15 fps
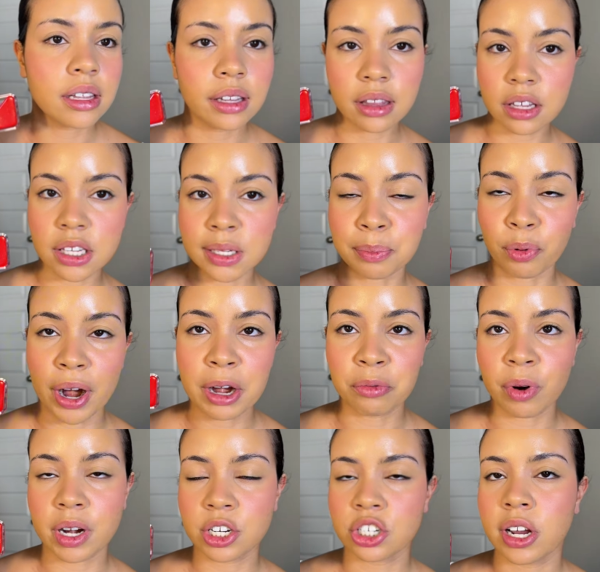This
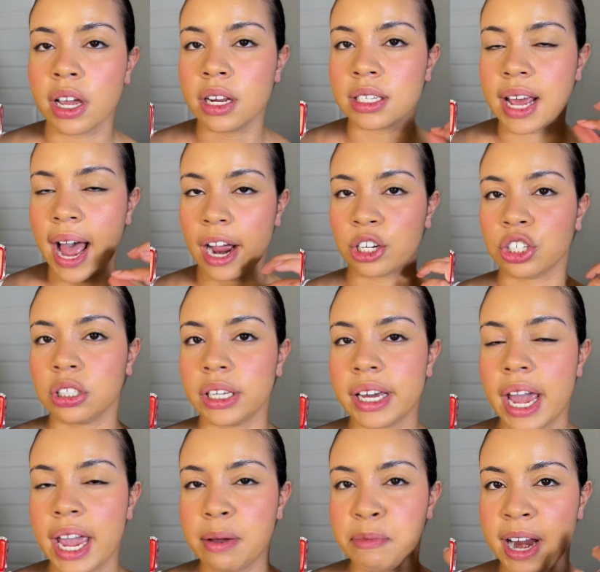bright red shade is
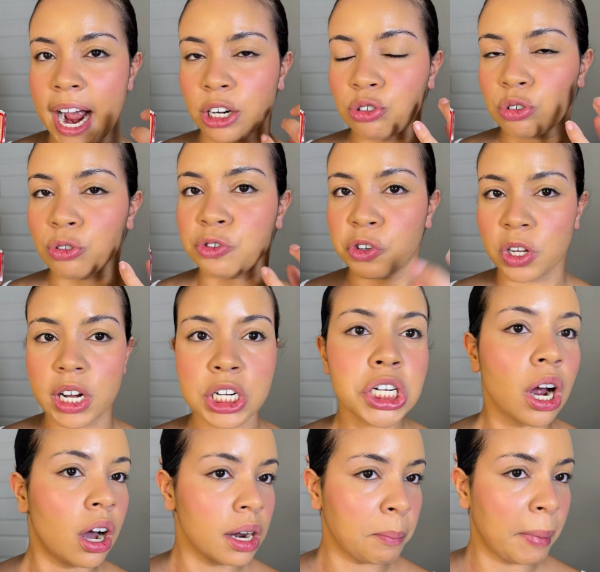actually a natural
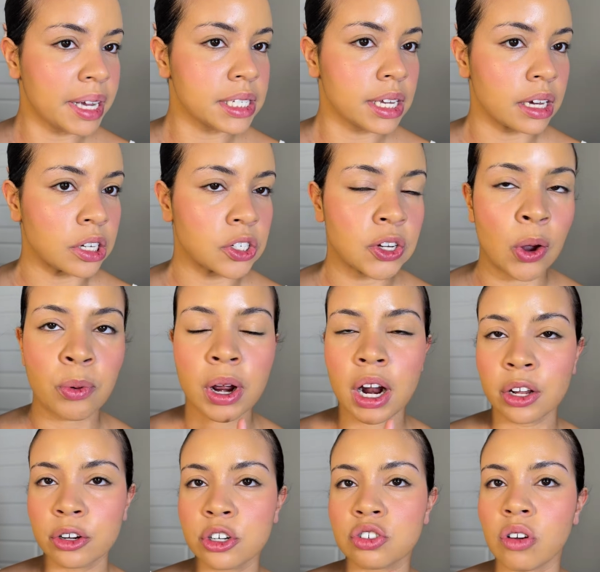flush on my skin tone
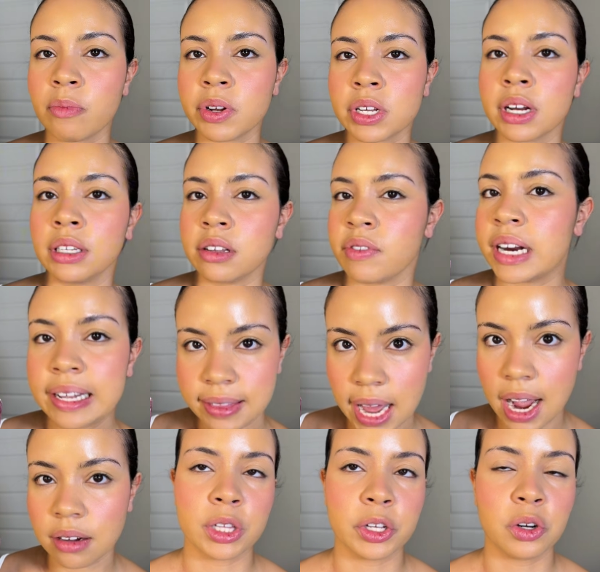color, so I'm just going to leave it at
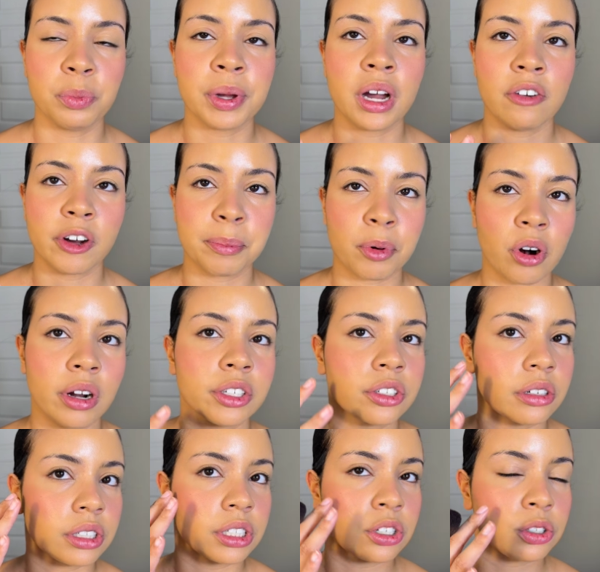that. A little bit of a
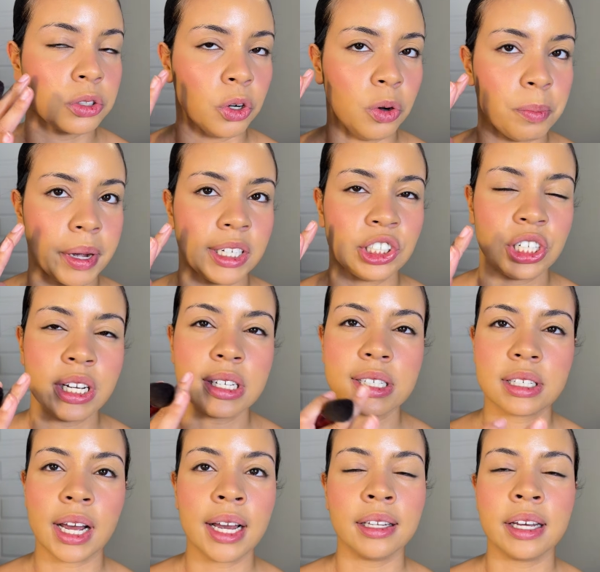bronzer to sculpt my cheeks
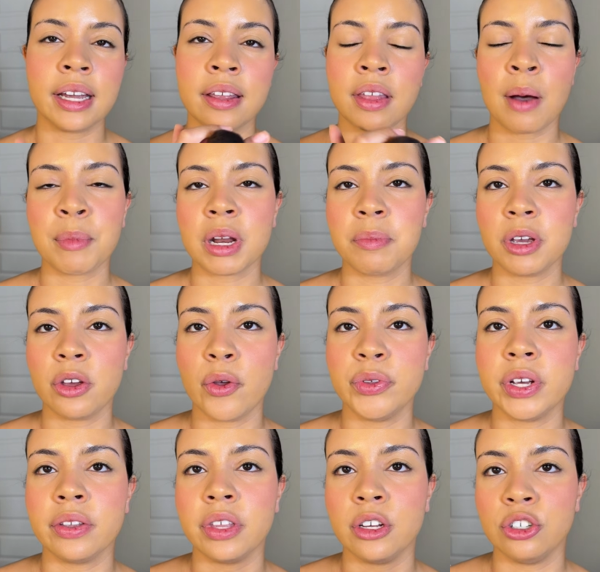slightly. I'm going to be
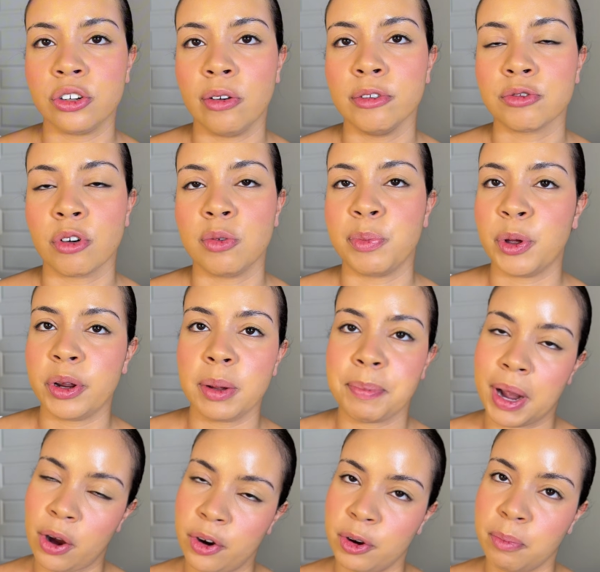using the Jones Road Beauty
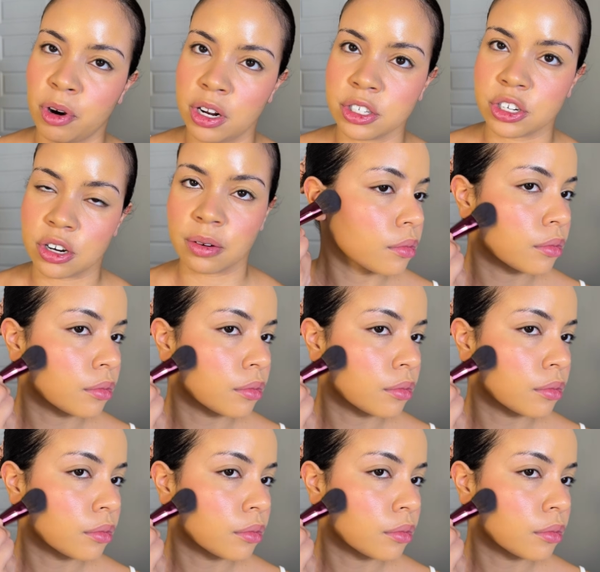Powder Bronzer.